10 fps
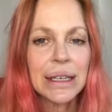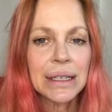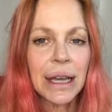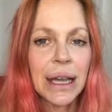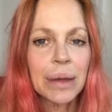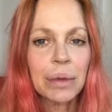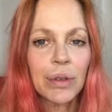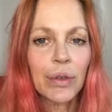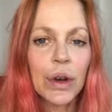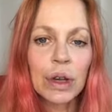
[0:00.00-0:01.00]
time and
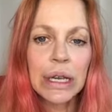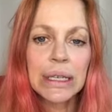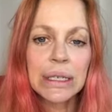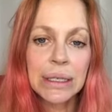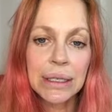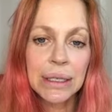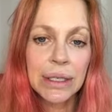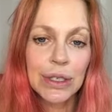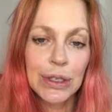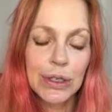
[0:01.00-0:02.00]
focus
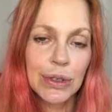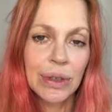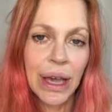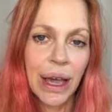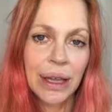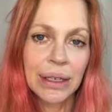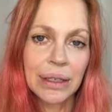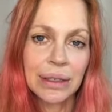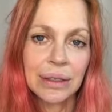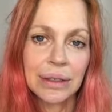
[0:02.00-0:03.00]
to do that
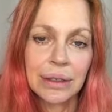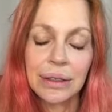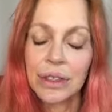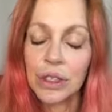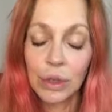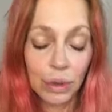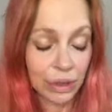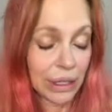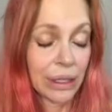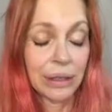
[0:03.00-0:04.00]

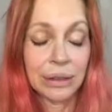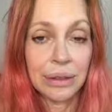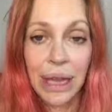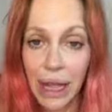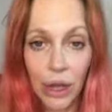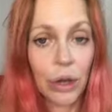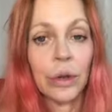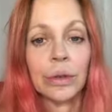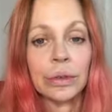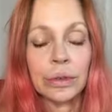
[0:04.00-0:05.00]
shortly.
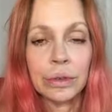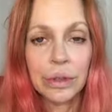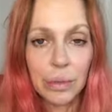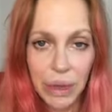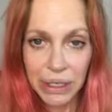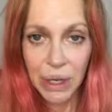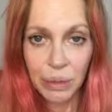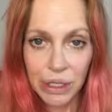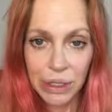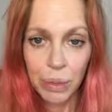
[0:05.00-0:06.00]
Now, the
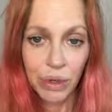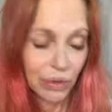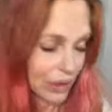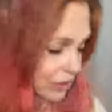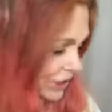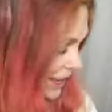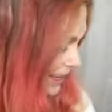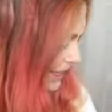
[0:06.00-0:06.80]
pandemic is perfect for that.